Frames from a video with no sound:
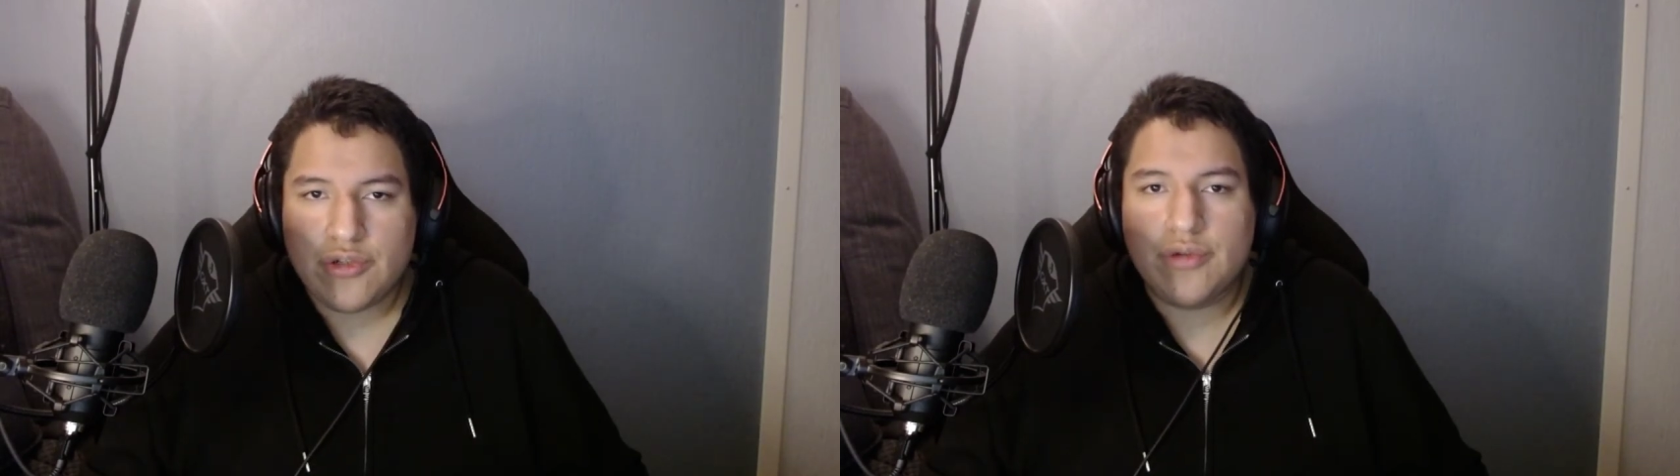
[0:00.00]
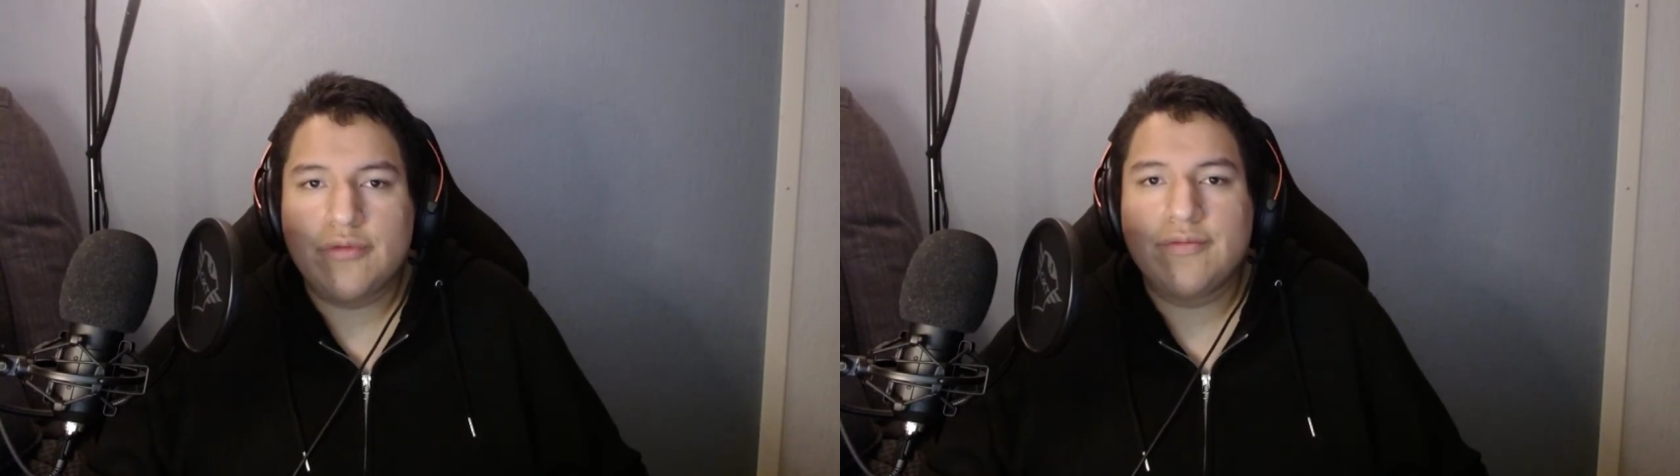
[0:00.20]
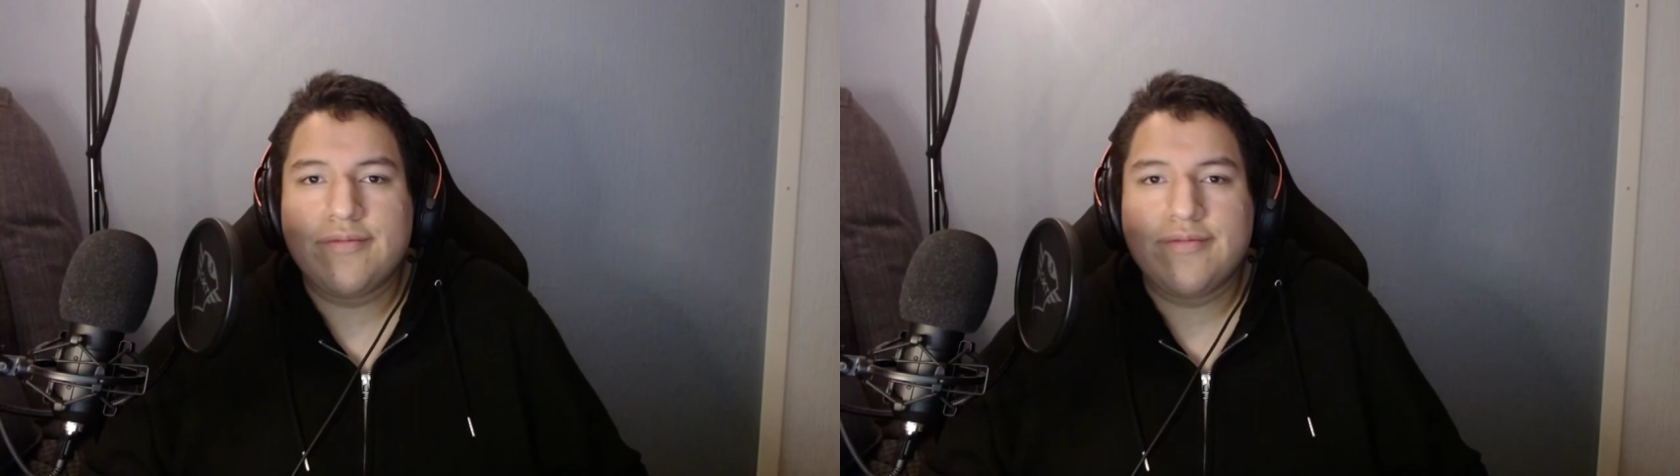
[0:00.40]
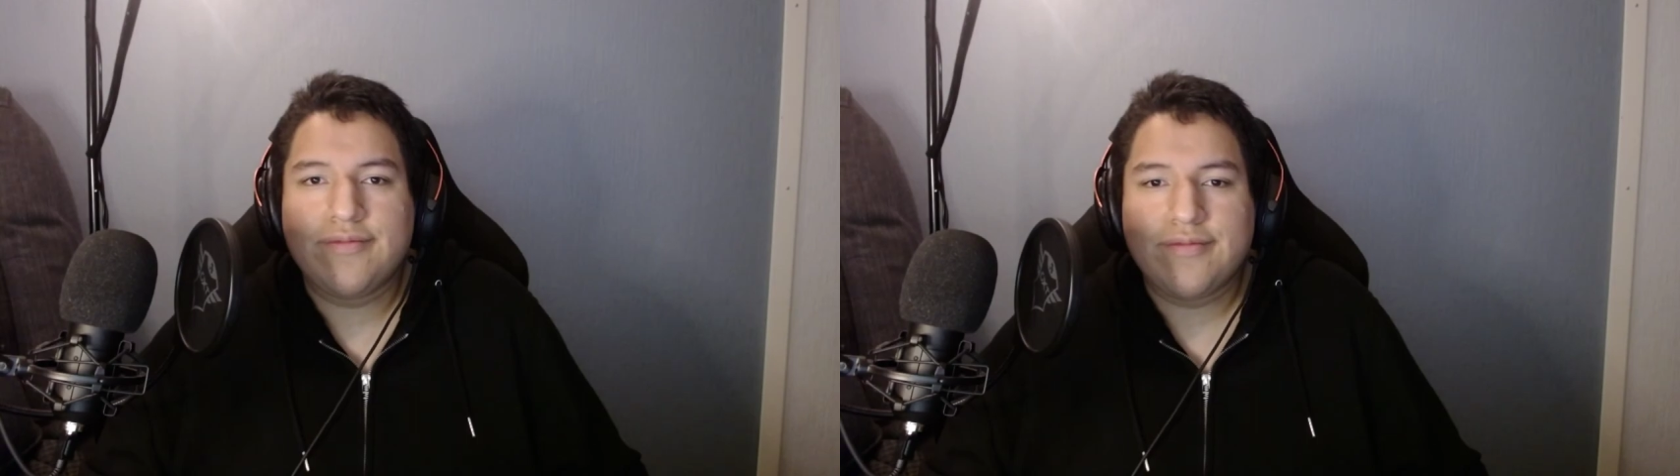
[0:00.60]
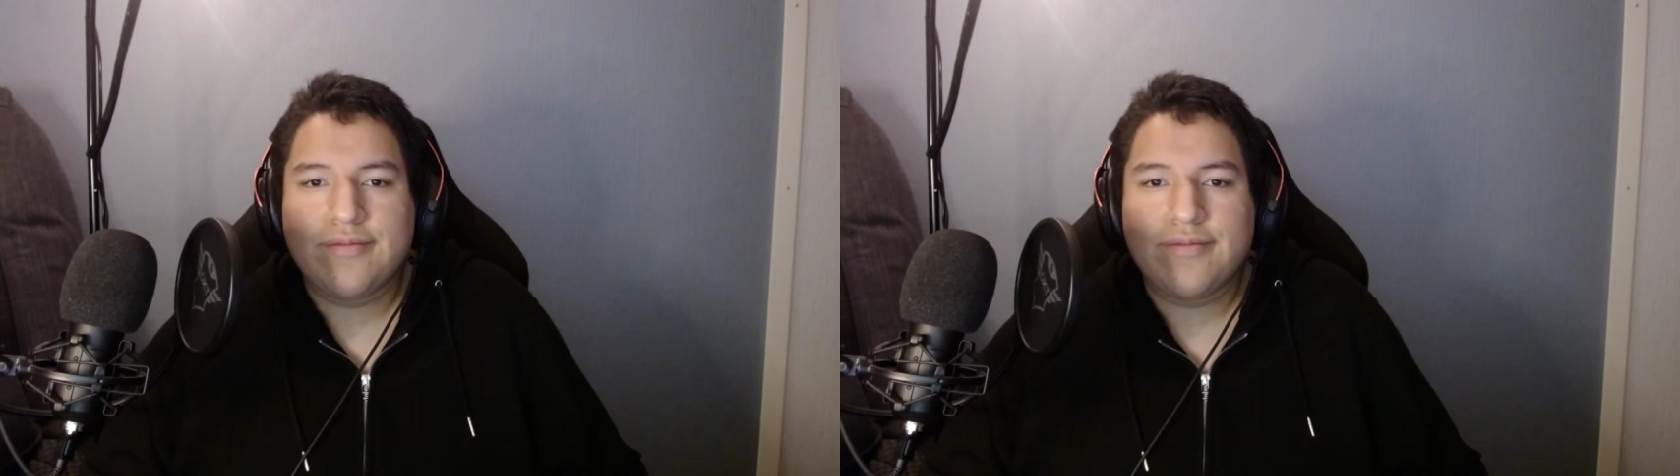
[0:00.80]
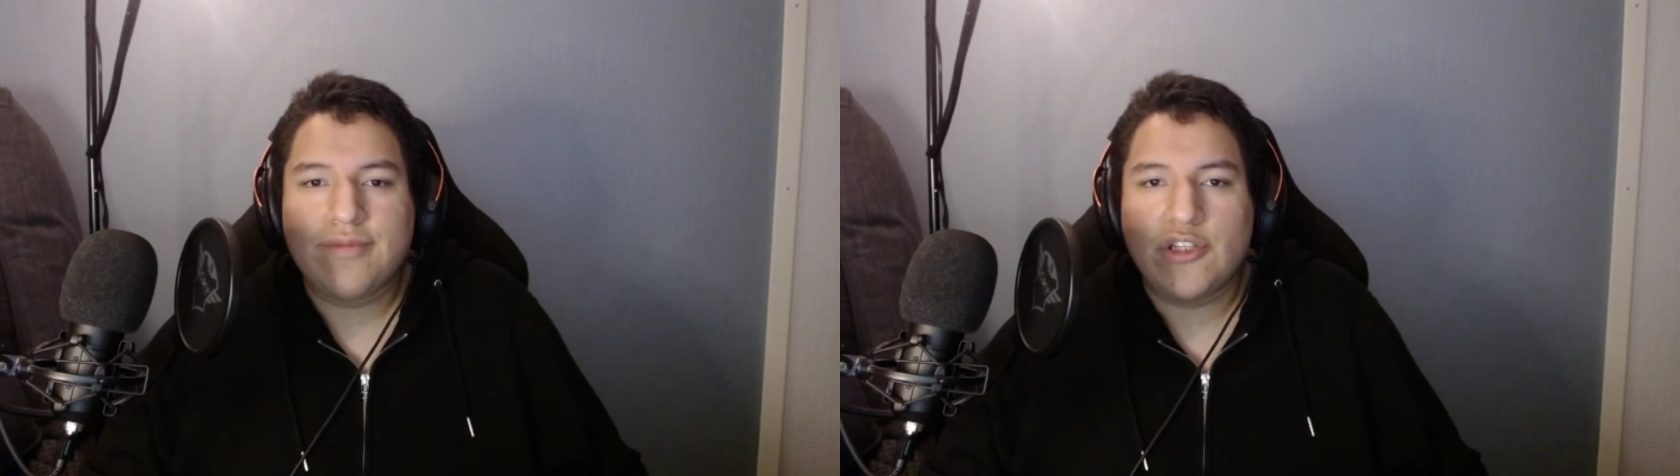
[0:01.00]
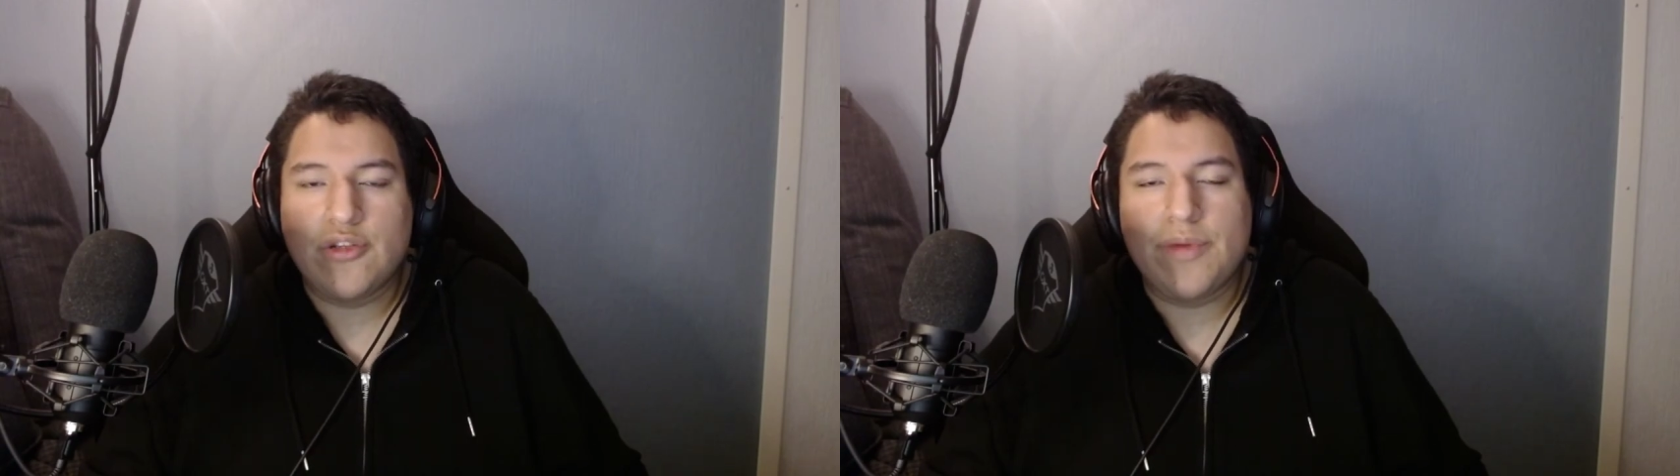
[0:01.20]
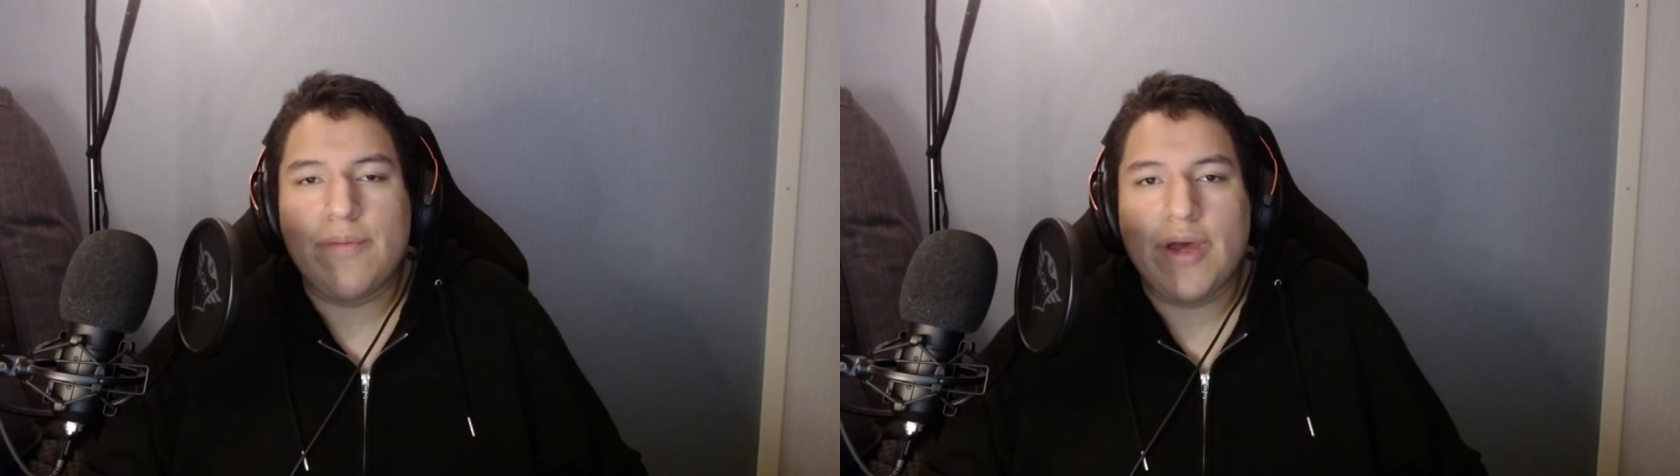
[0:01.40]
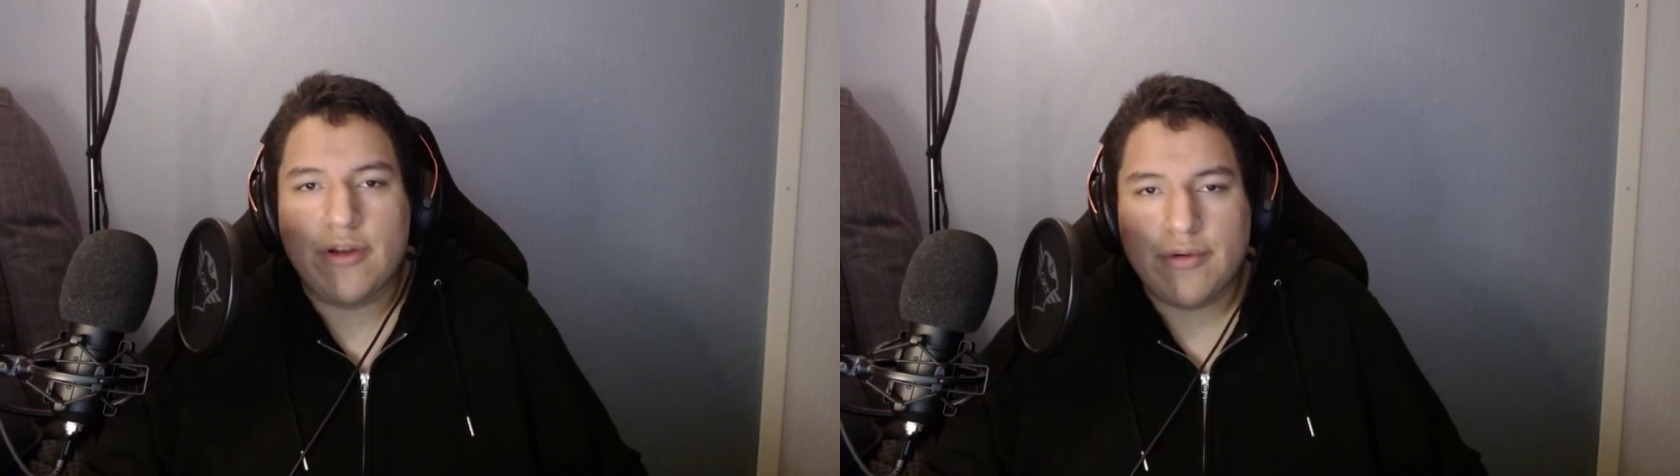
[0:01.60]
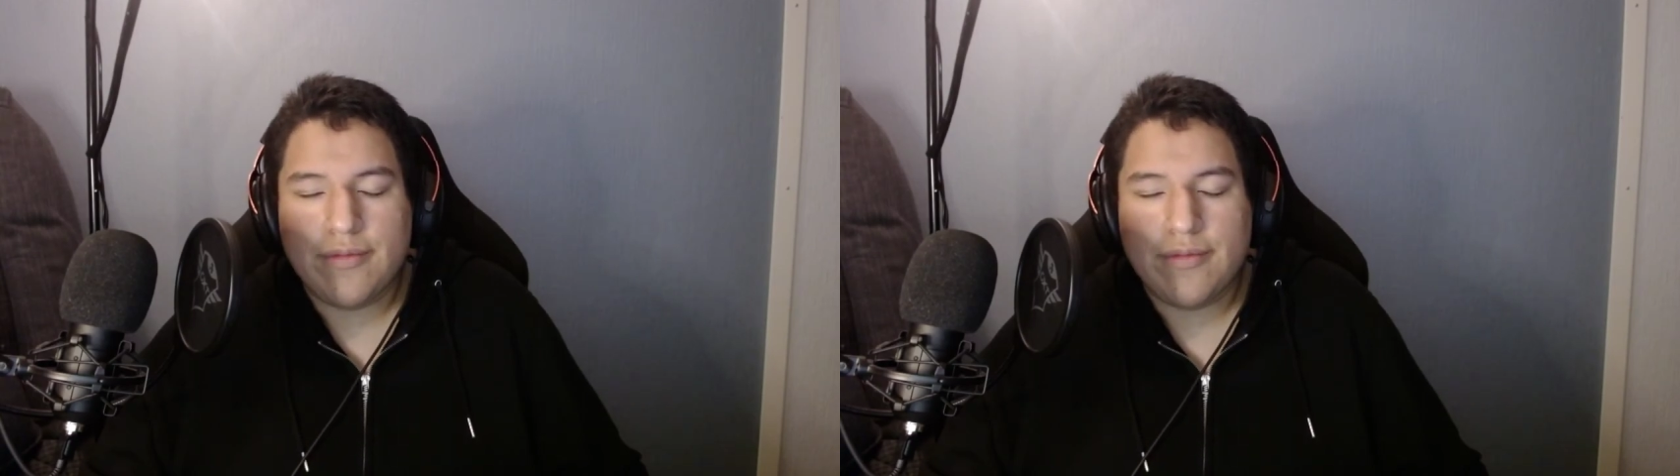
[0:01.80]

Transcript: do, and to be better.